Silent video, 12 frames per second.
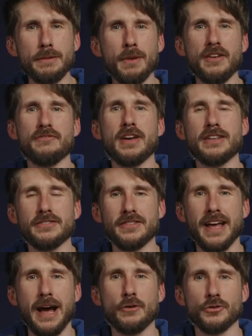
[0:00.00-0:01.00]
in by faith to
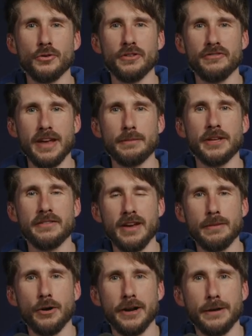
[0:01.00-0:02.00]
the household, the family of
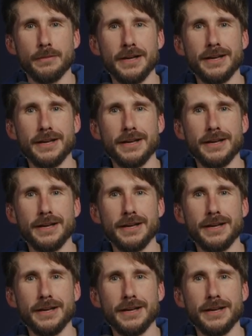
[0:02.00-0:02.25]
Abraham.